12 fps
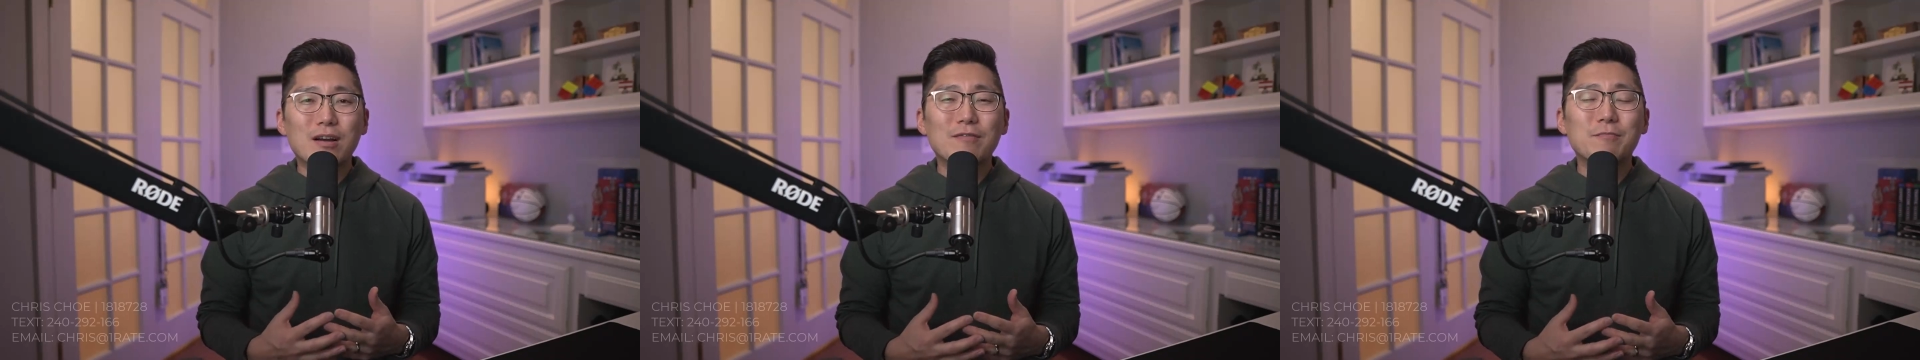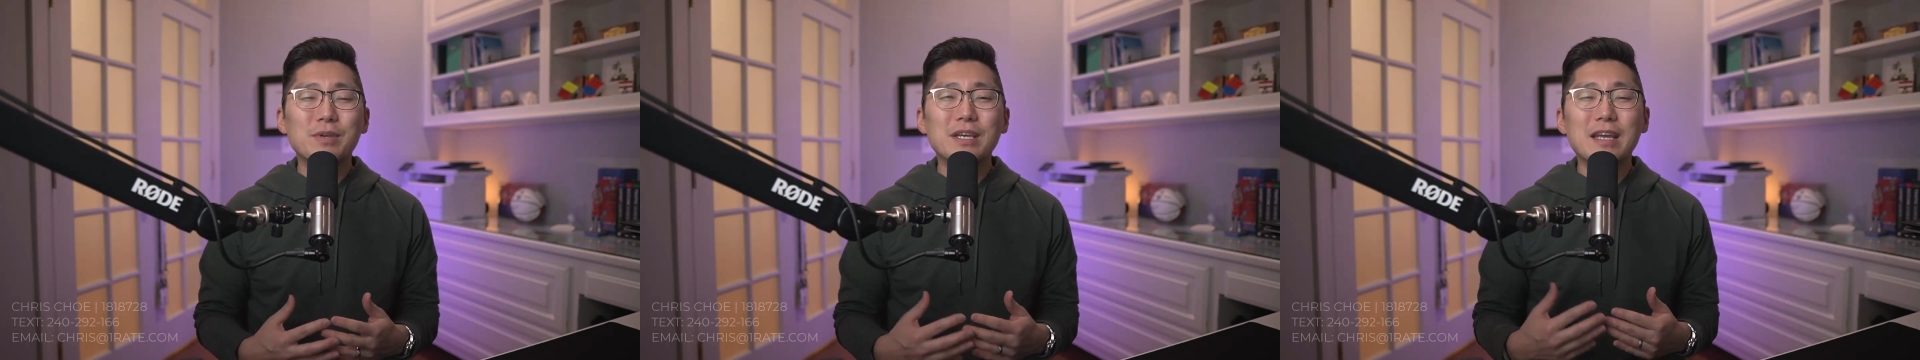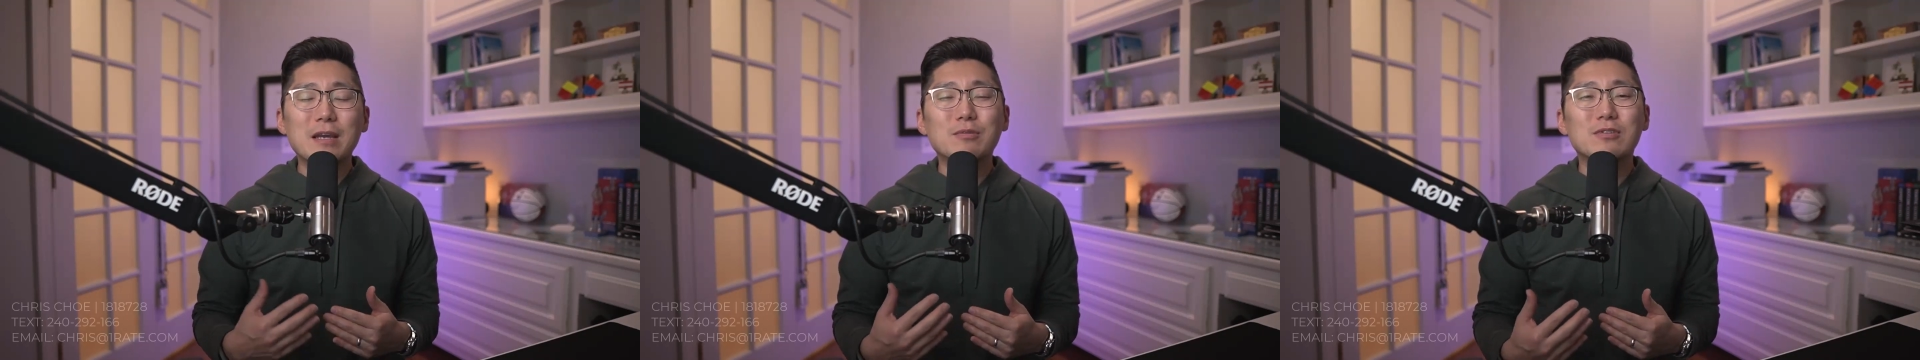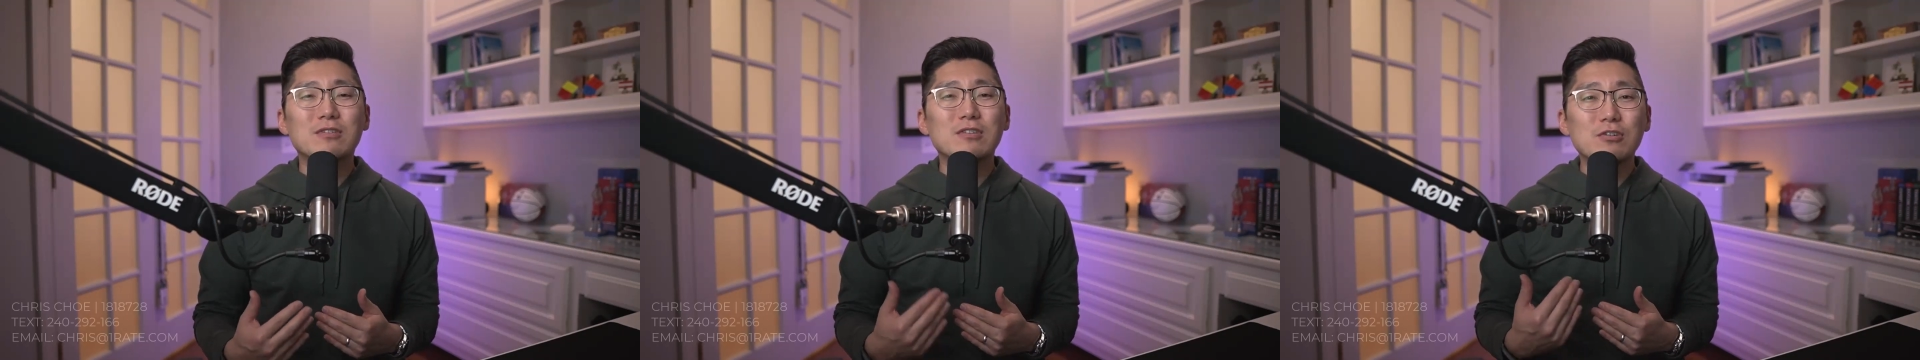of being
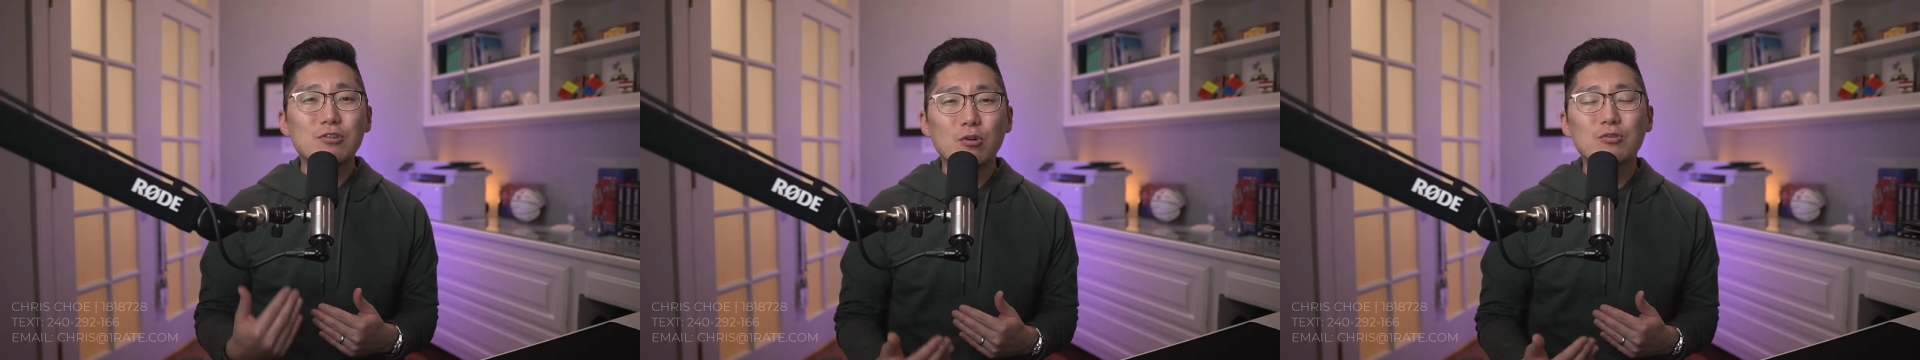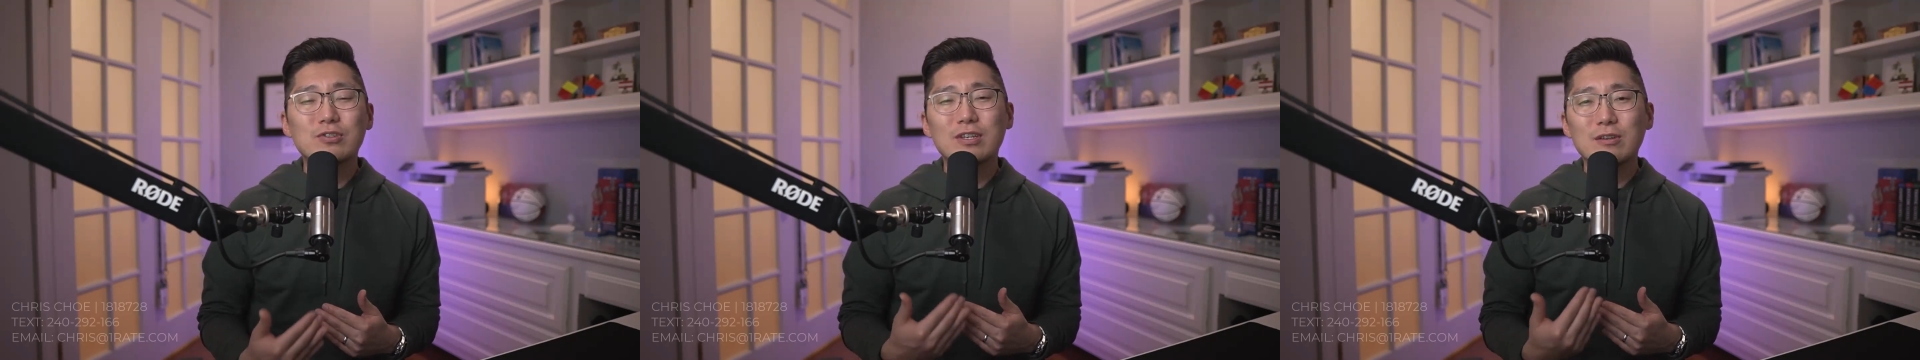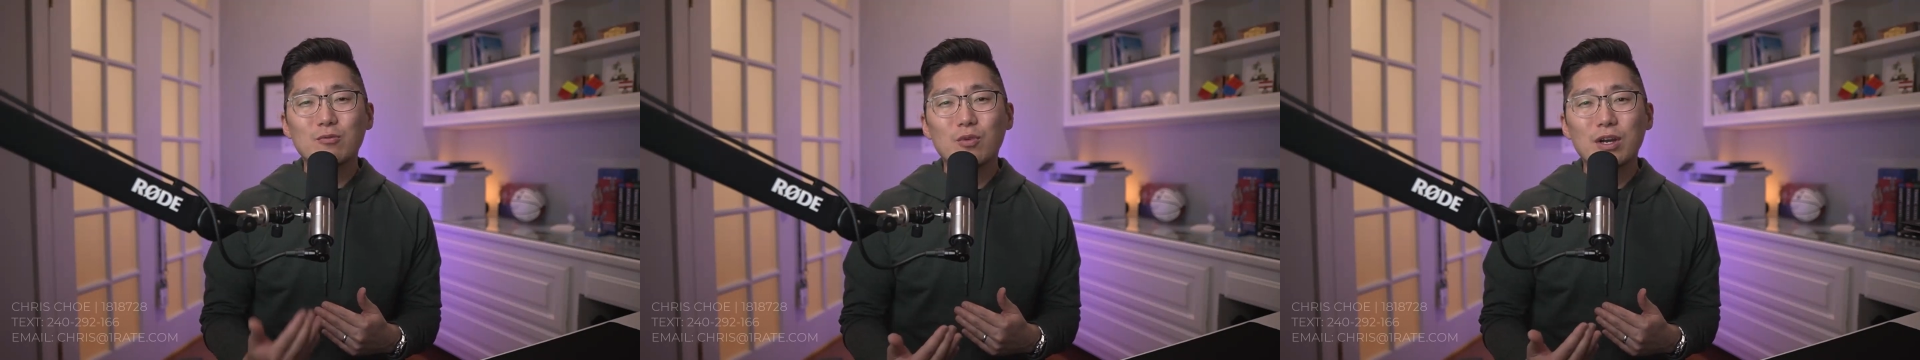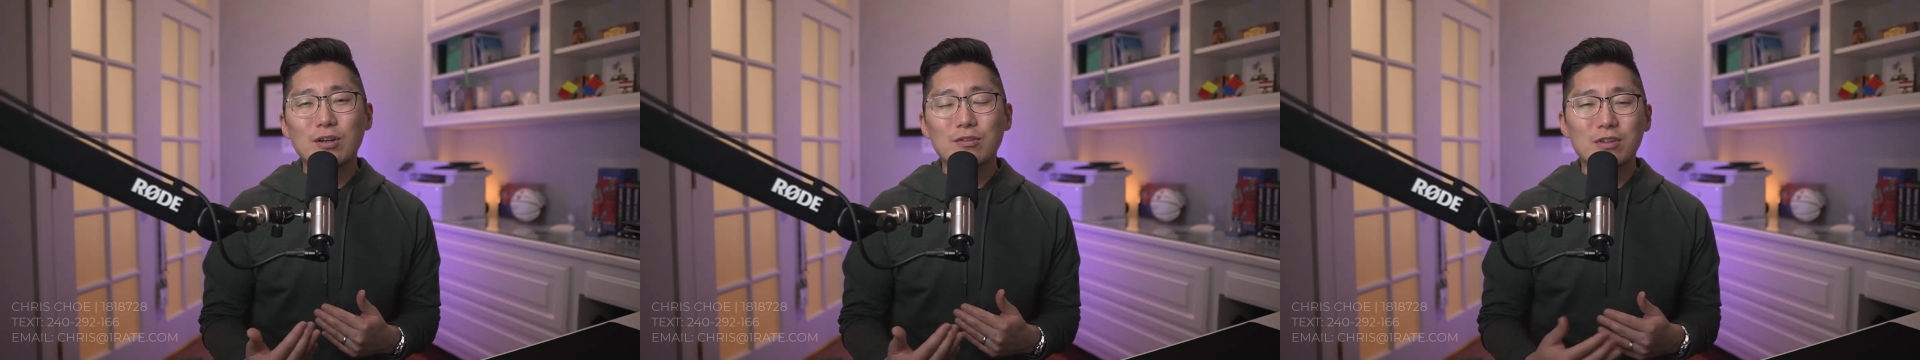able to negotiate
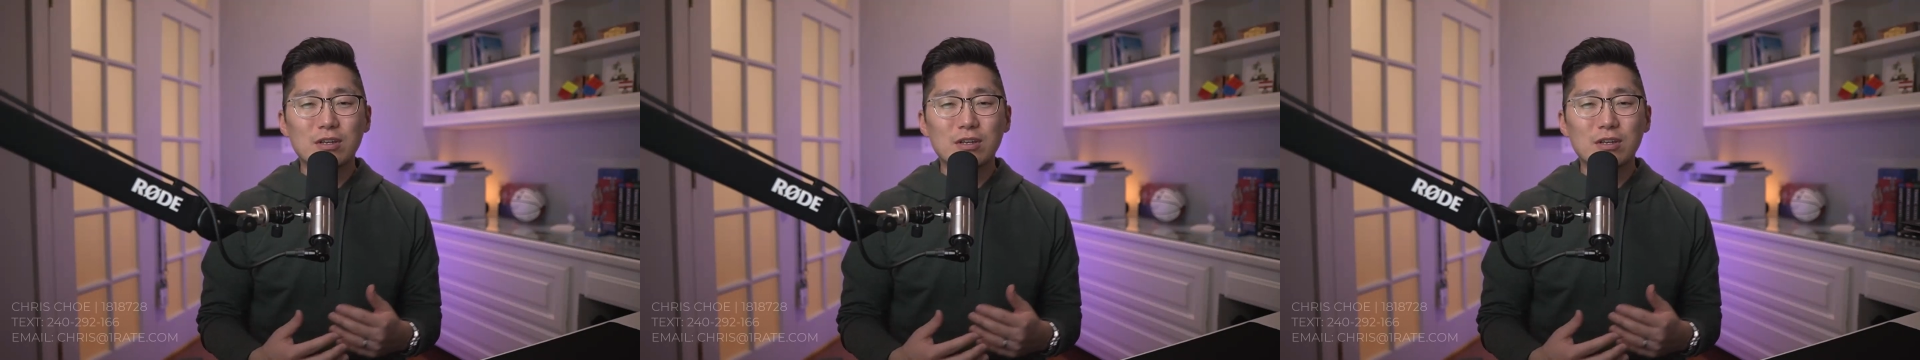well.